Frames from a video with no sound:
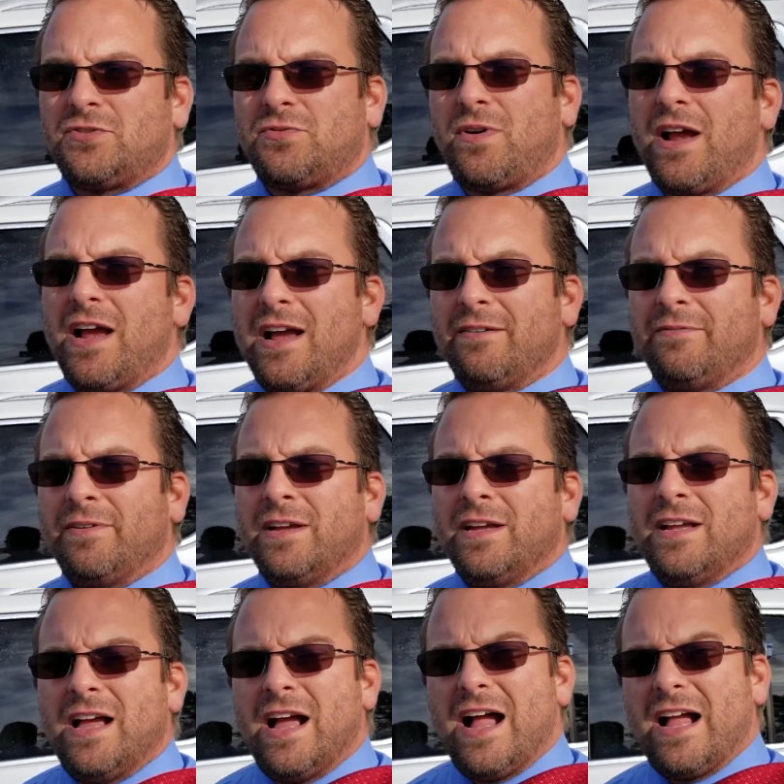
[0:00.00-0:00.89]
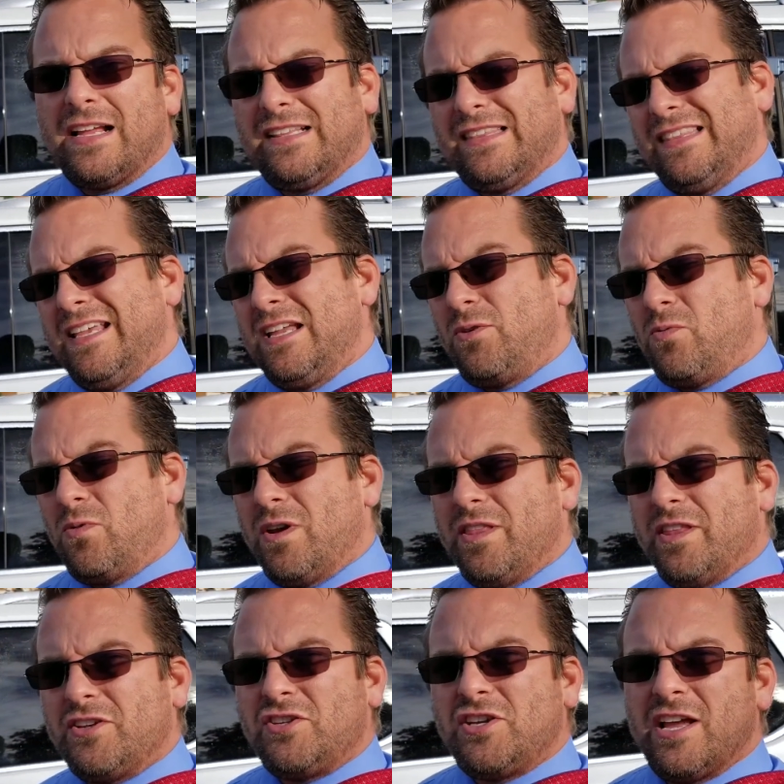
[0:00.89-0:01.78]
drive. I think one
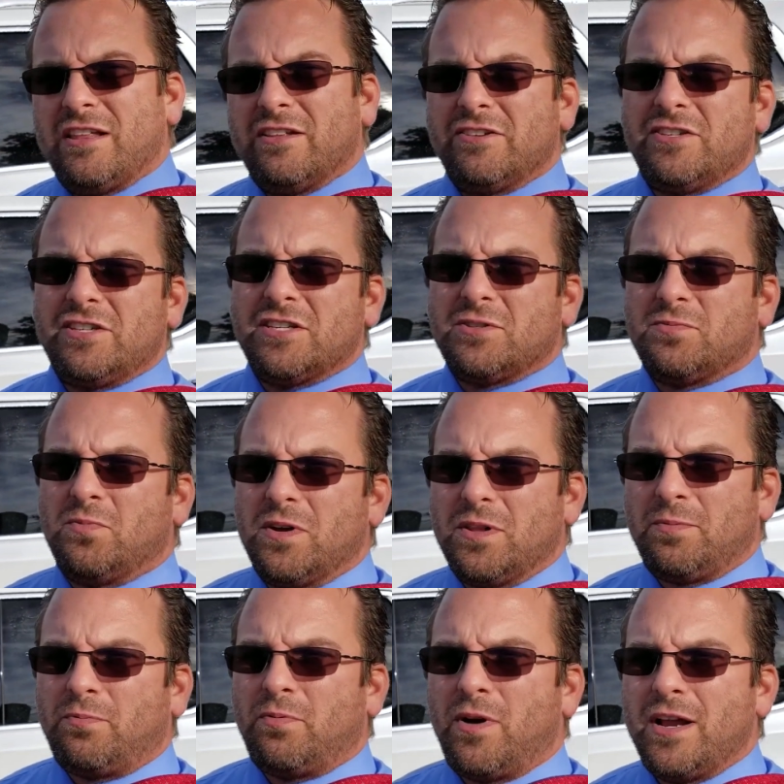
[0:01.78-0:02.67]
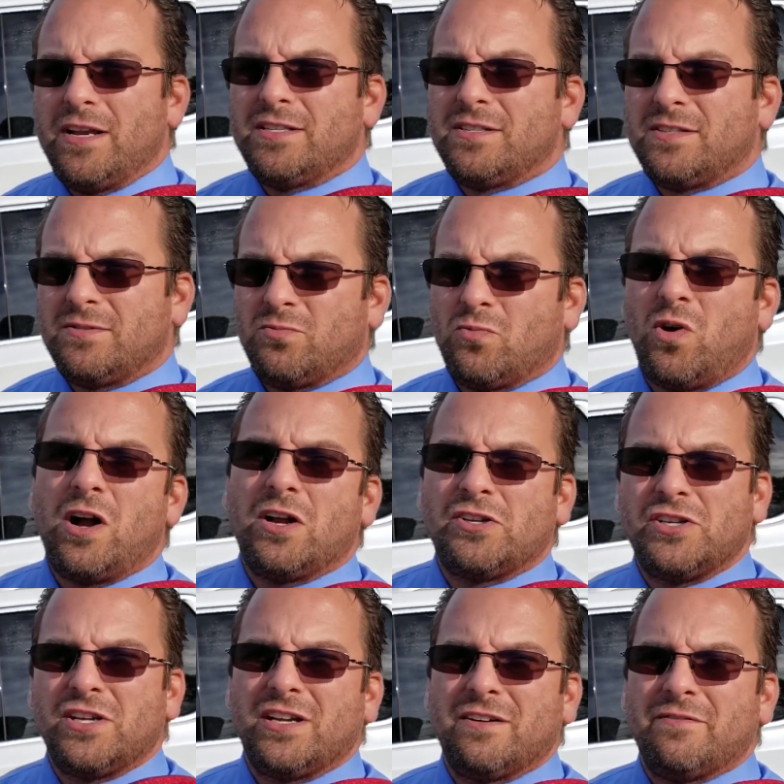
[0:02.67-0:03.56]
of the challenges with price
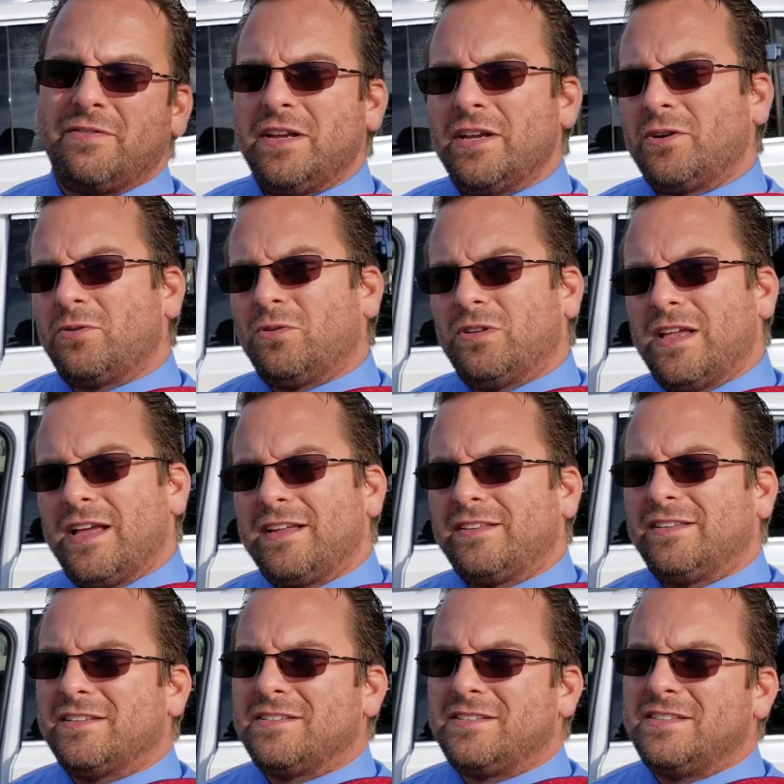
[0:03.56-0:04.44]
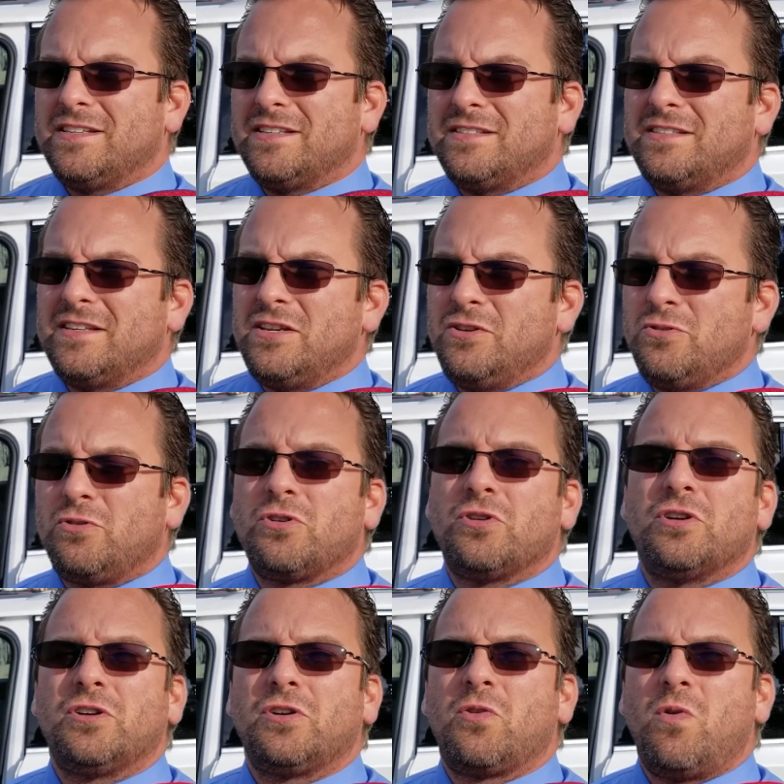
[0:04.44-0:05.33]
watching a vehicle like this is that you
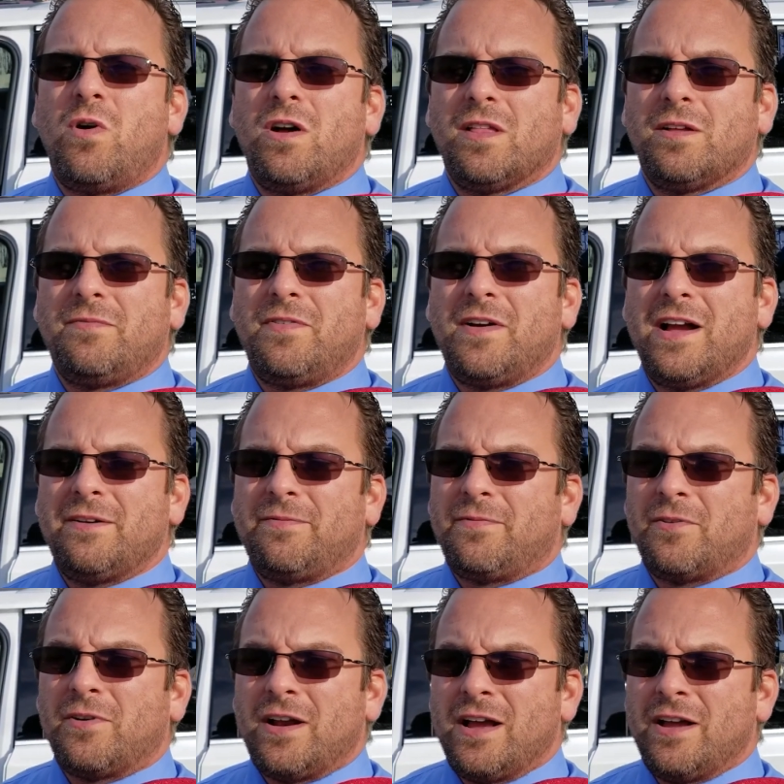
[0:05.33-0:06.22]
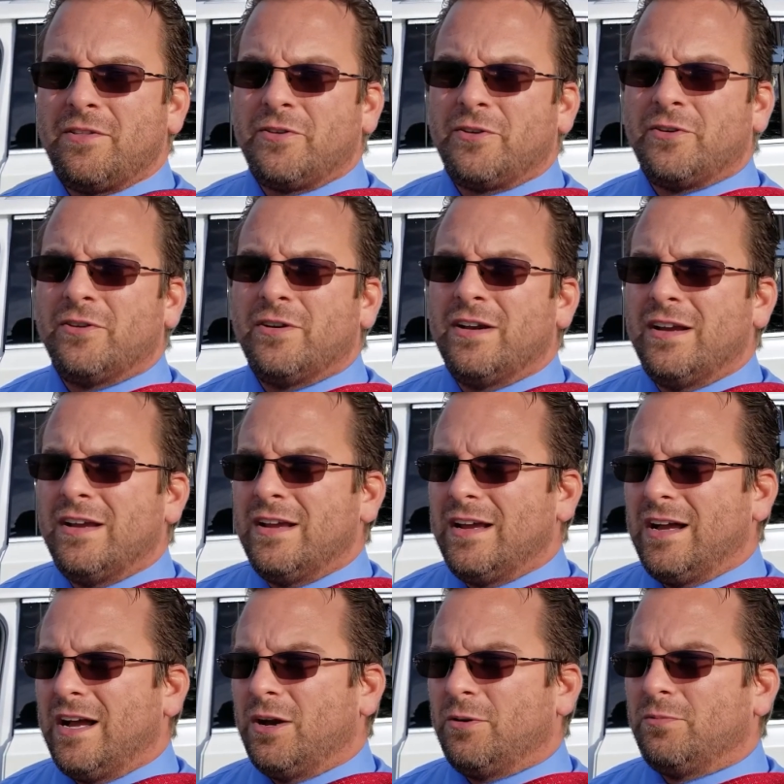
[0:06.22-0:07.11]
could qualify for other
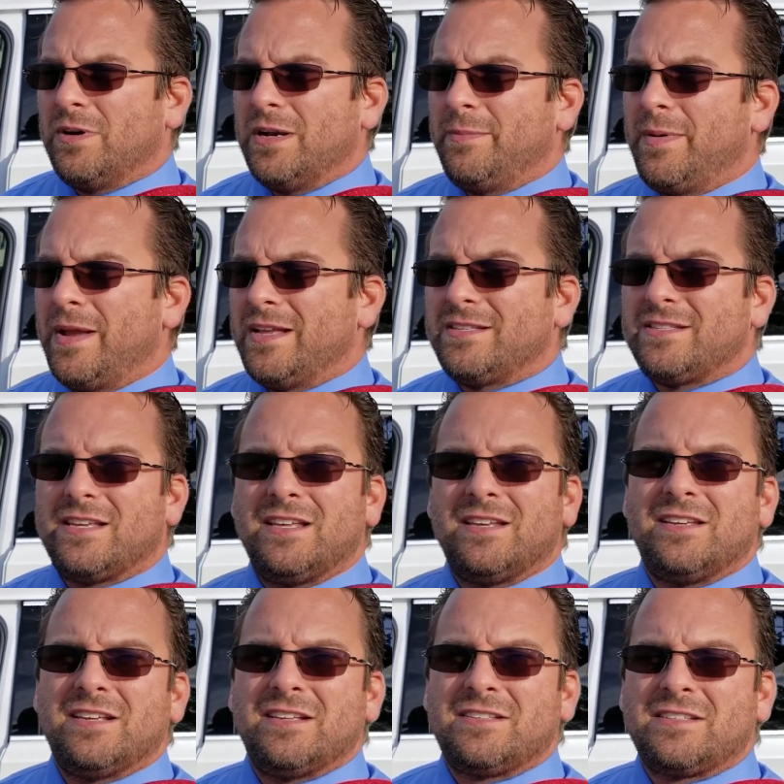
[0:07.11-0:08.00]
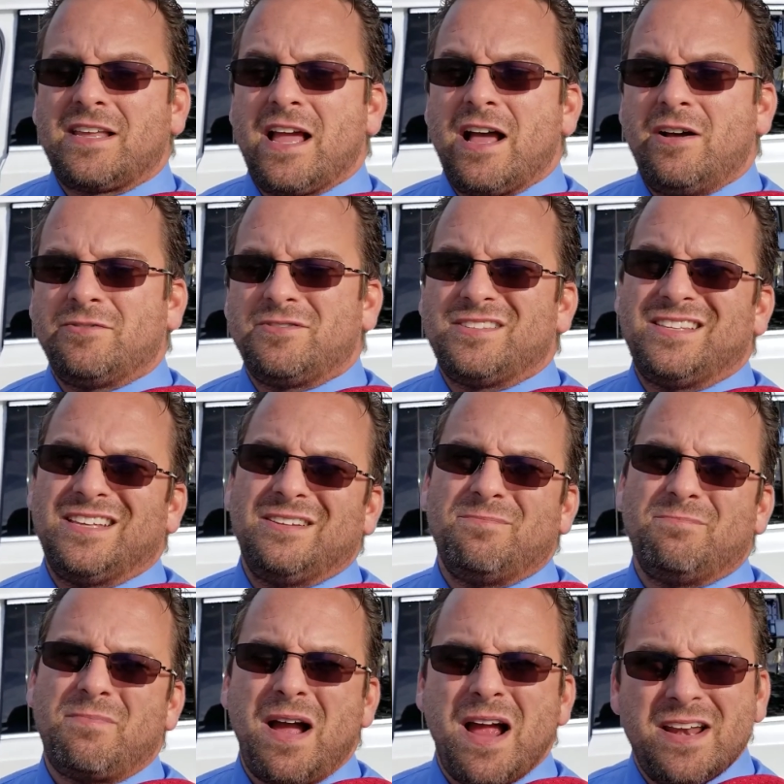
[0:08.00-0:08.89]
uh, rebates and discounts
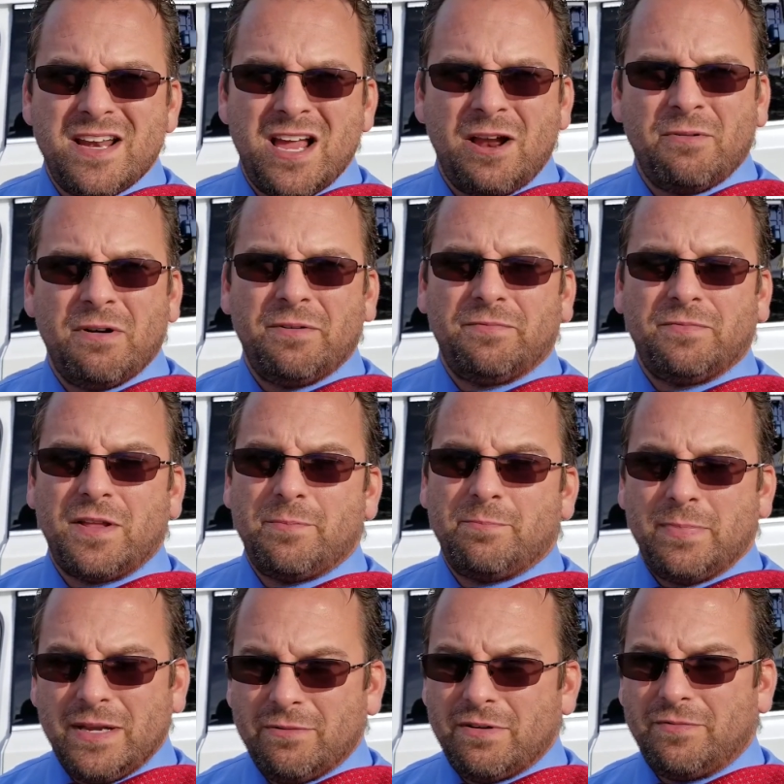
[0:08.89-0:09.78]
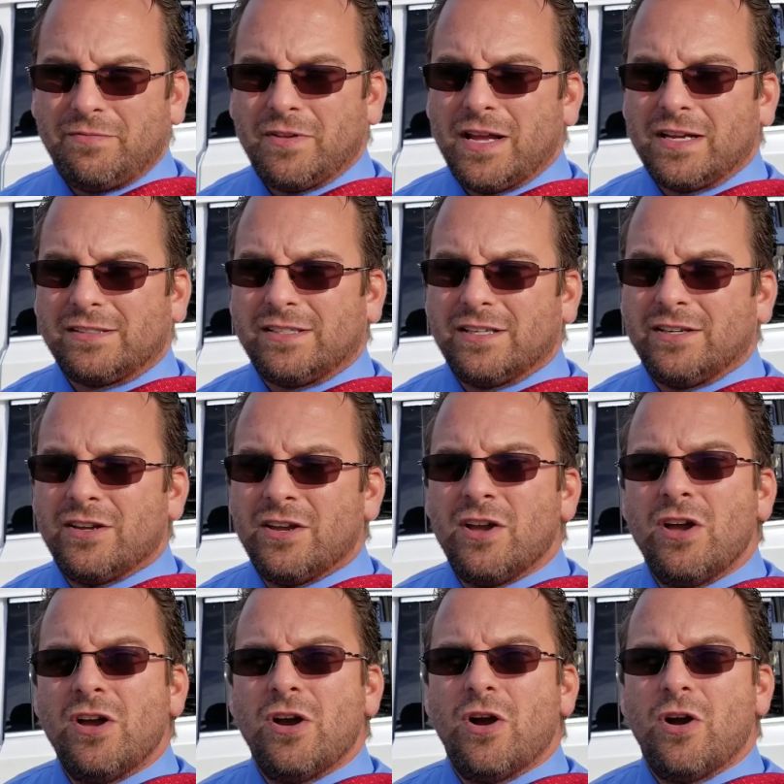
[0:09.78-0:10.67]
that might not reflect, be reflected
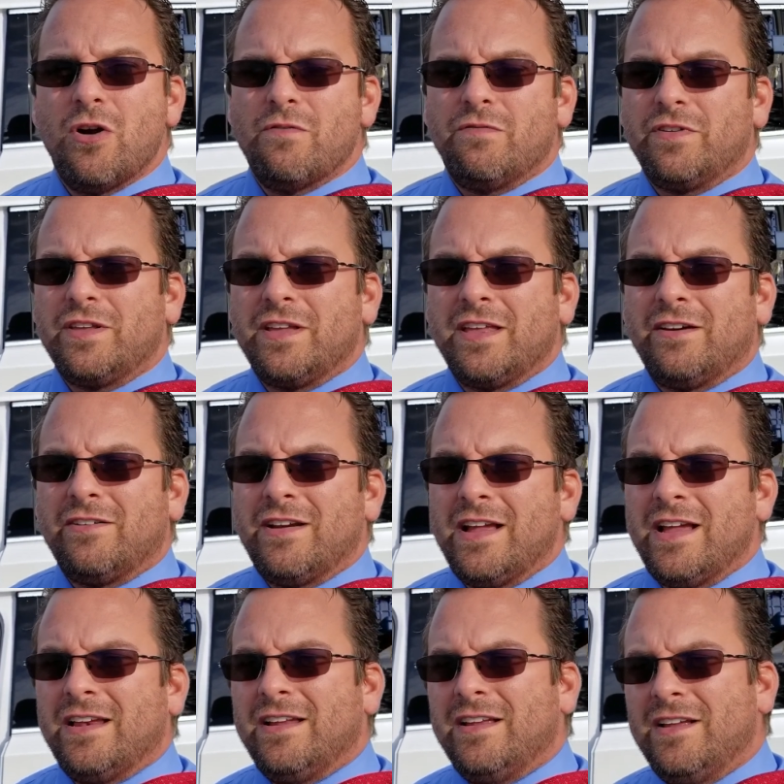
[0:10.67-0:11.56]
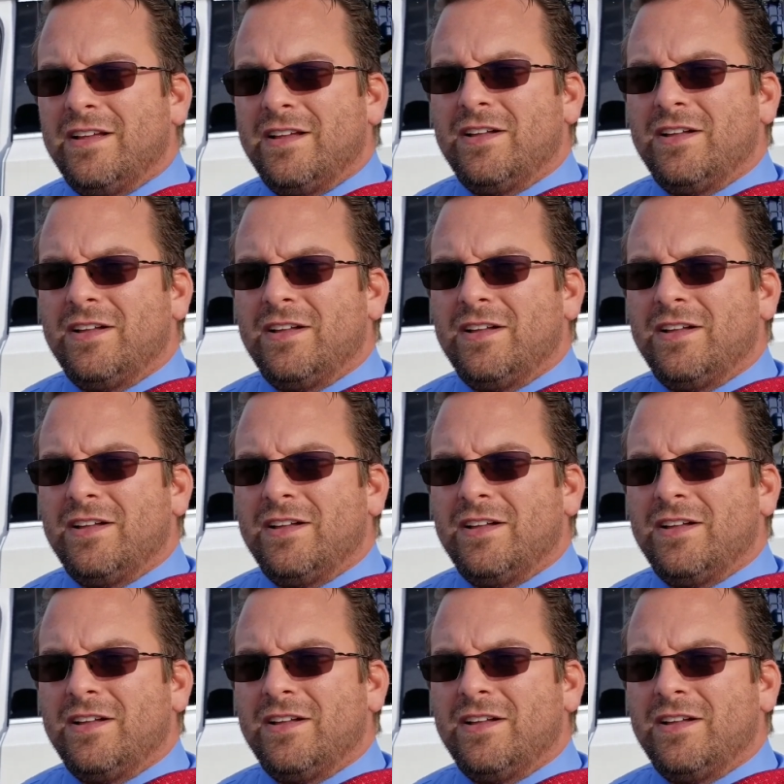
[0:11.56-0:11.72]
over the internet.